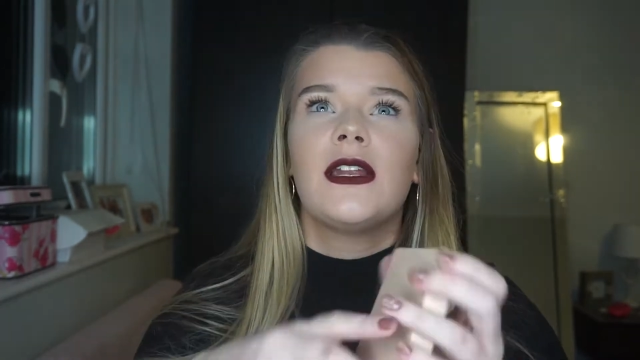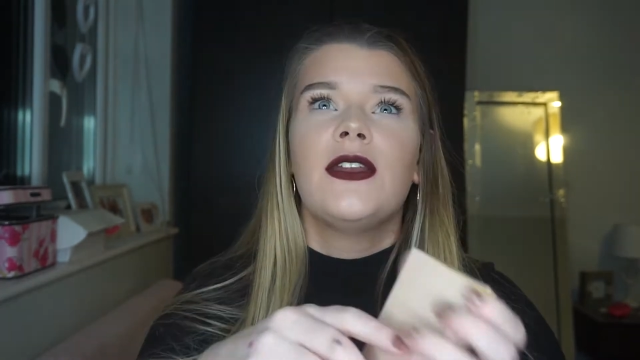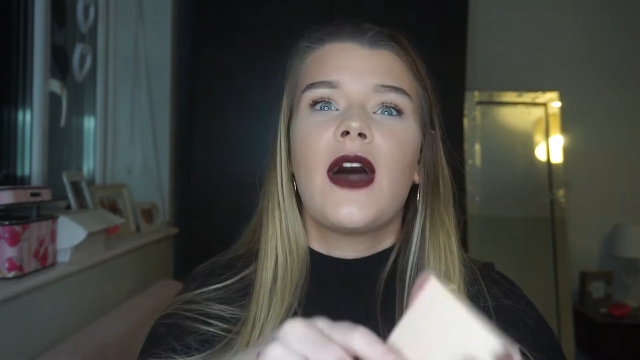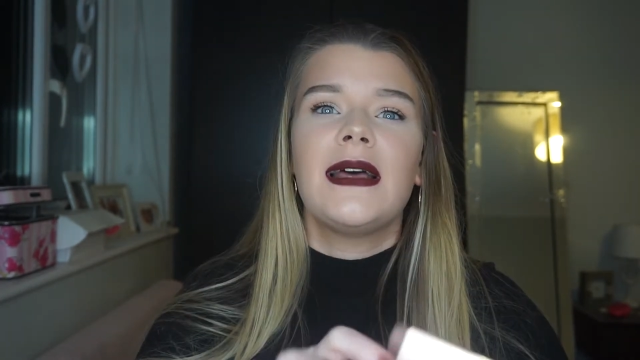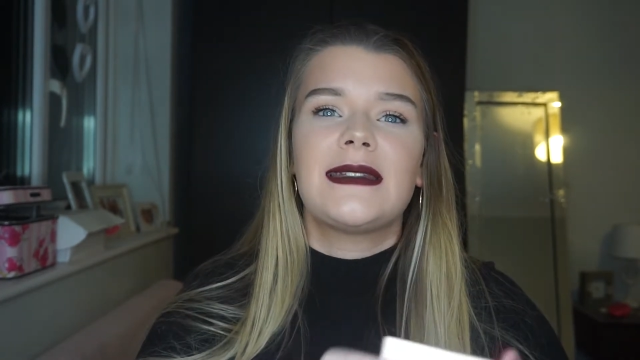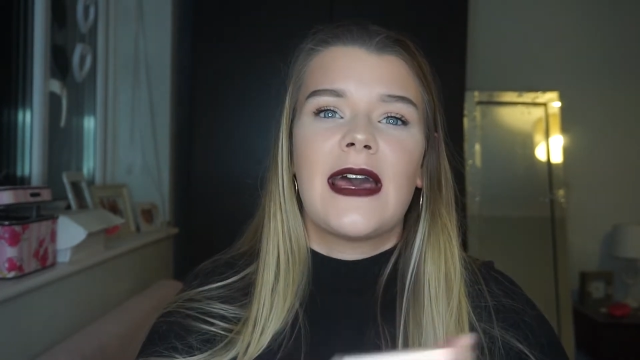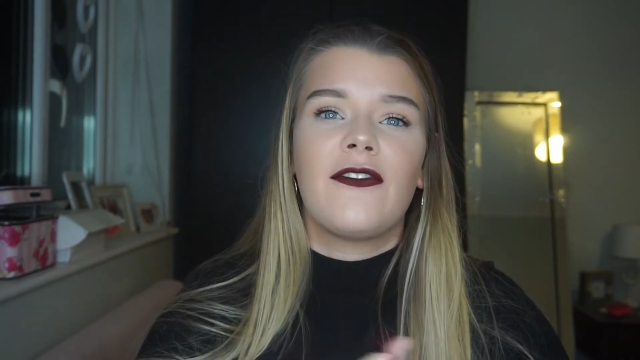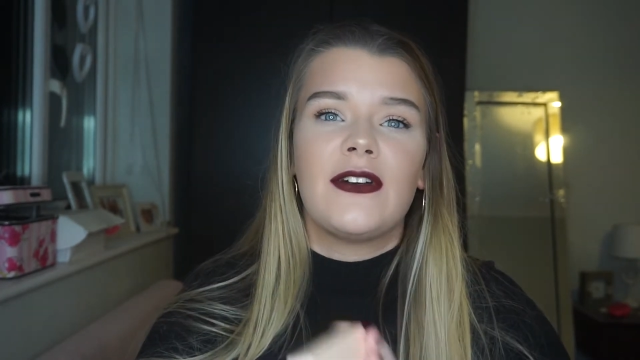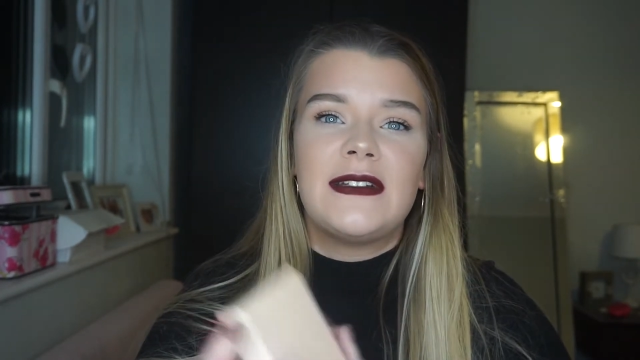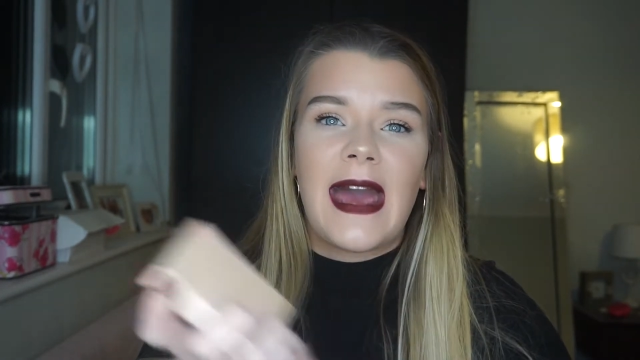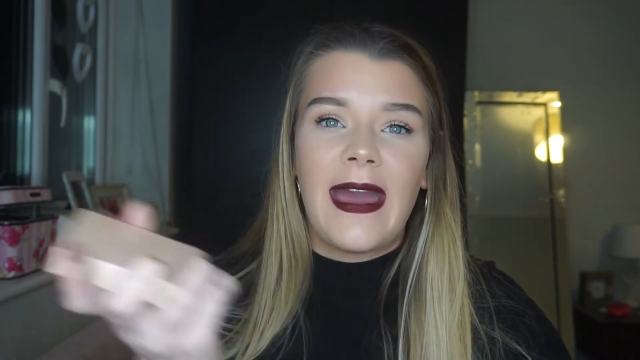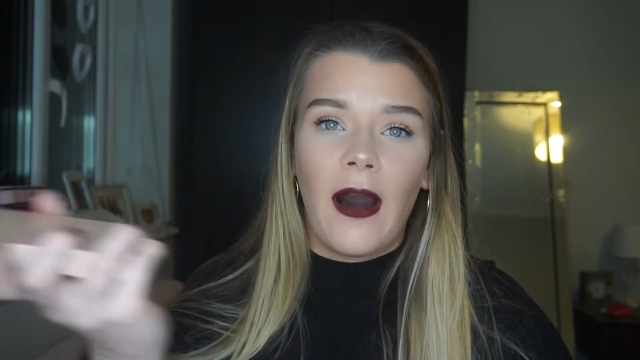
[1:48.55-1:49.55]
It's a nice
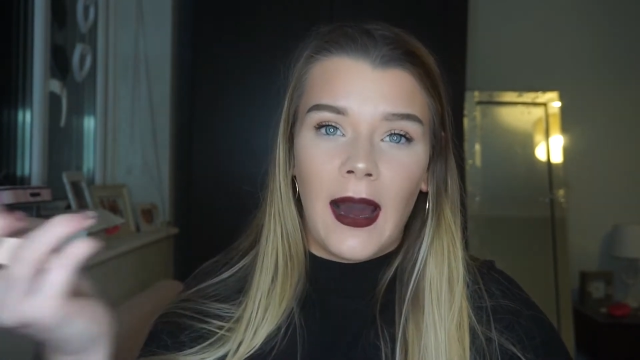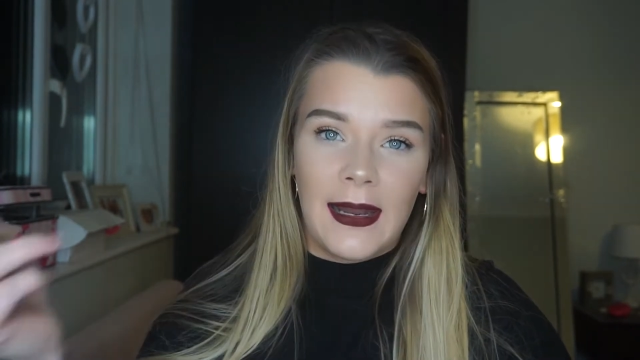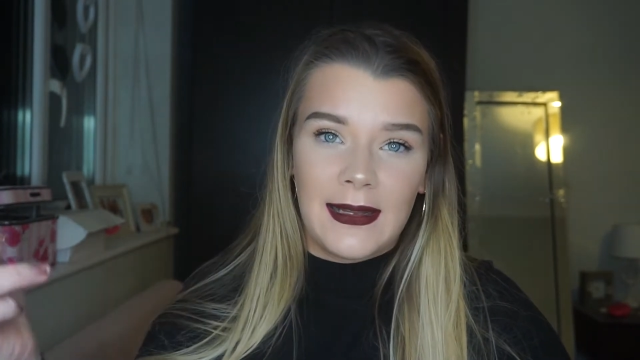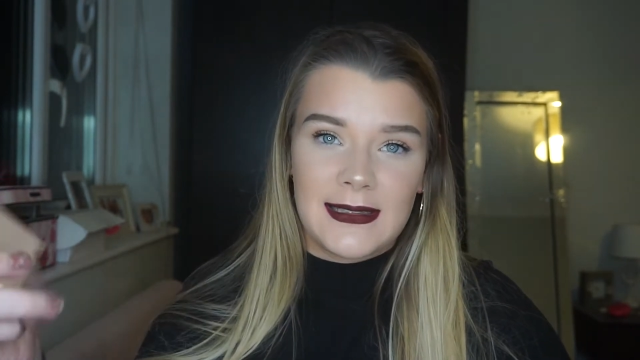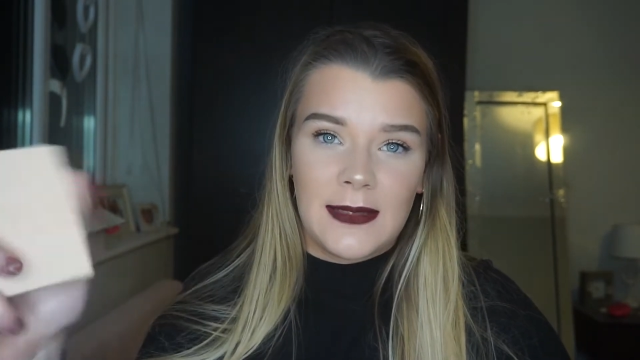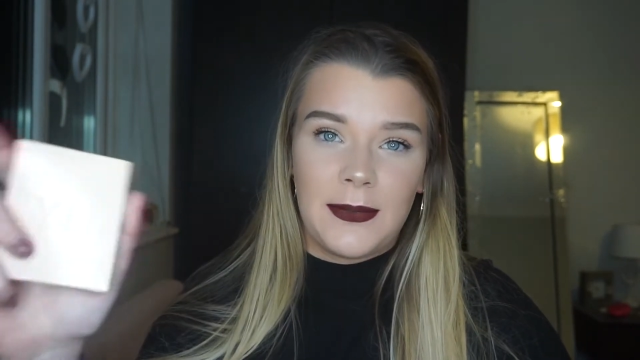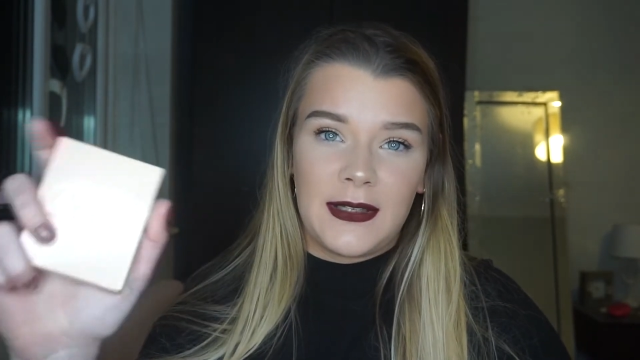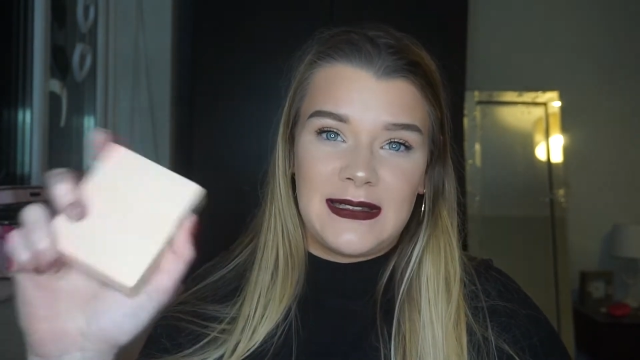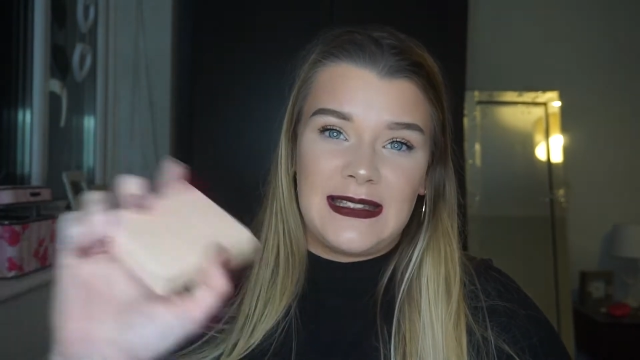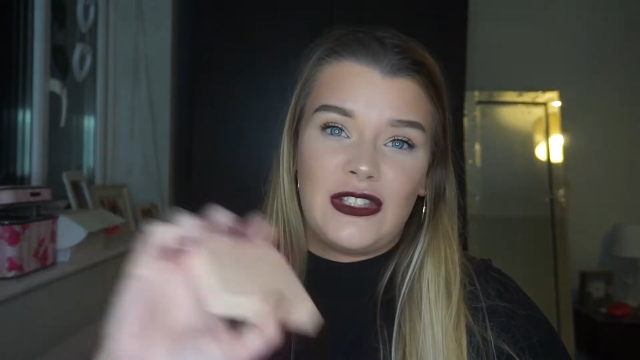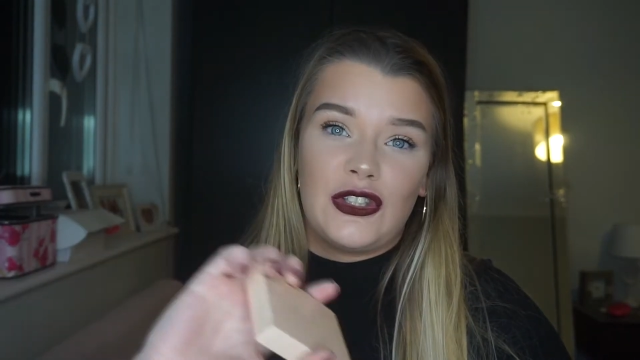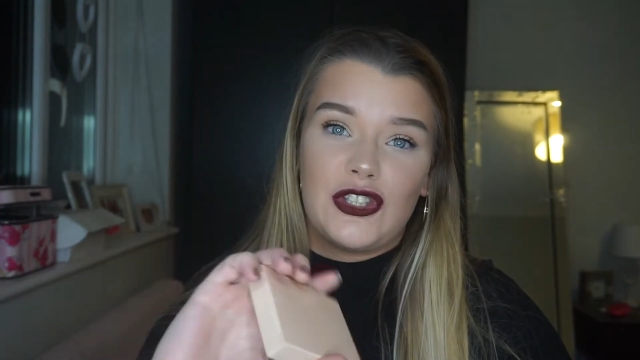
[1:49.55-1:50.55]
everyday highlighter because
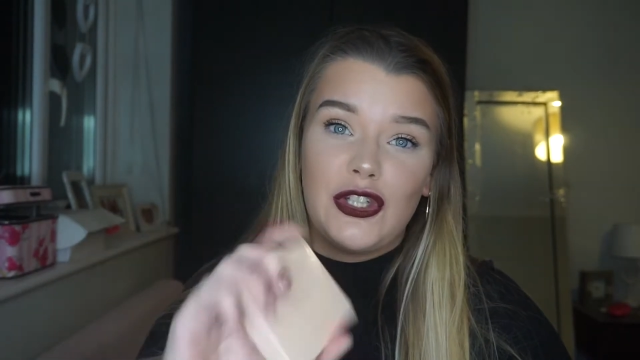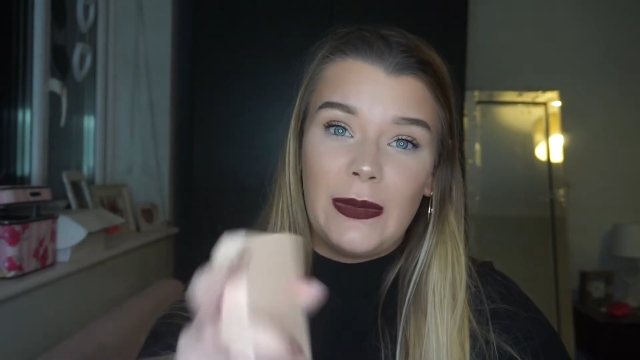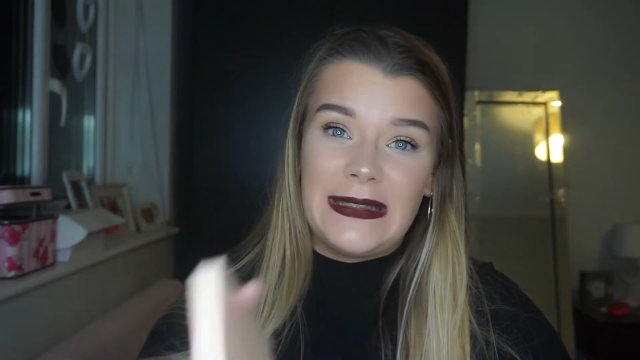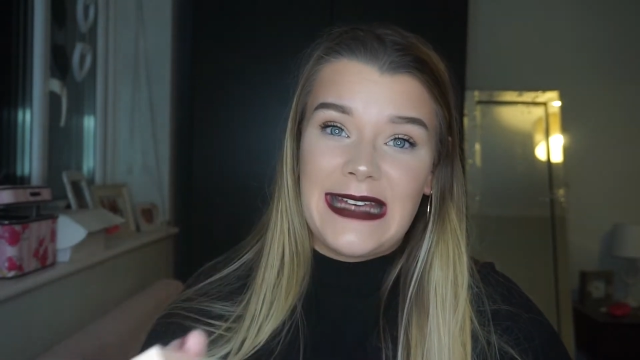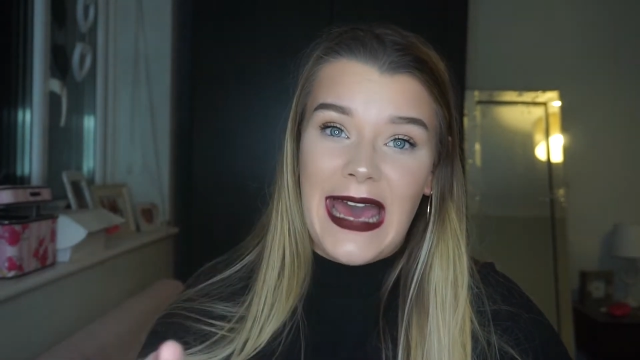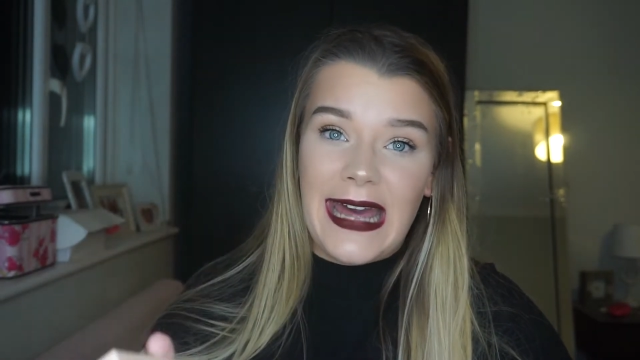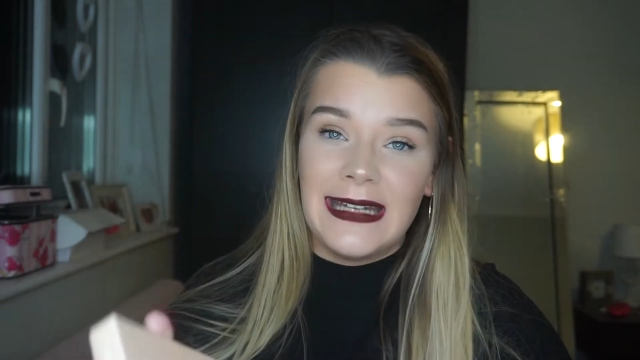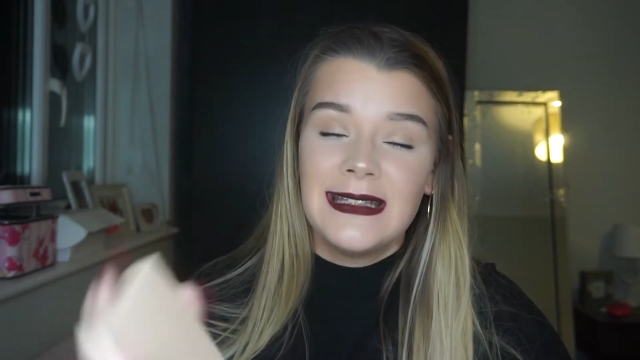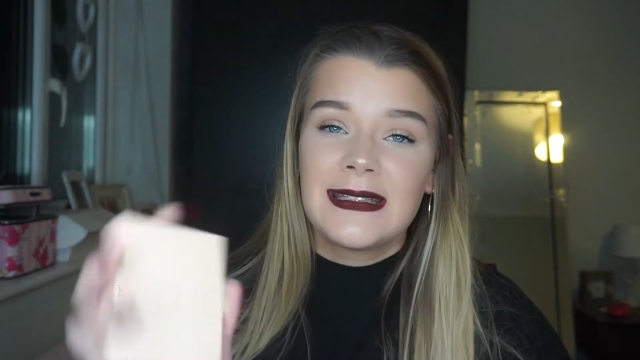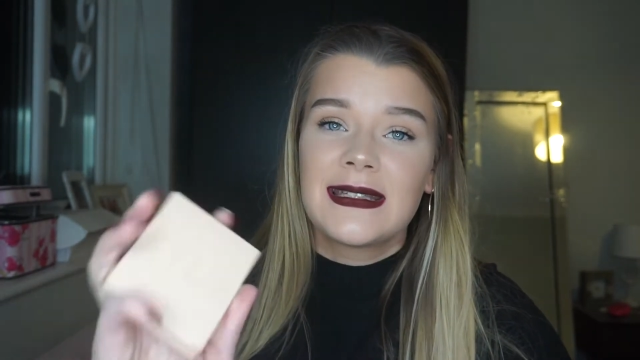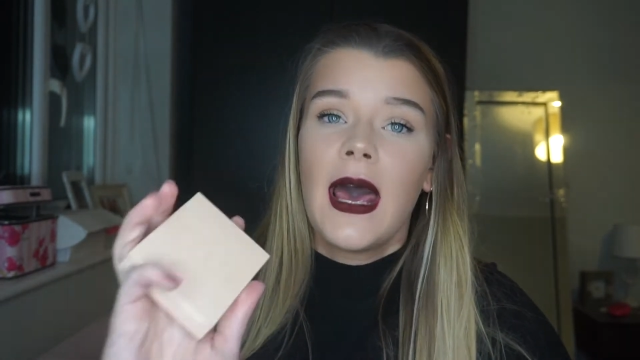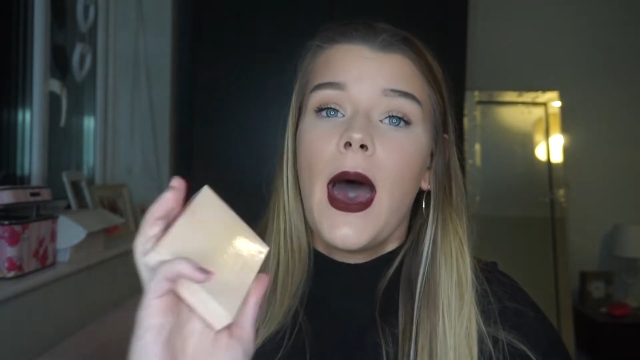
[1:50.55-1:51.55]
it's not too
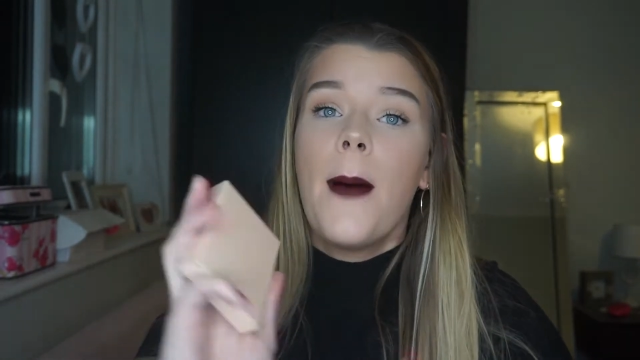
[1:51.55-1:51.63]
intense.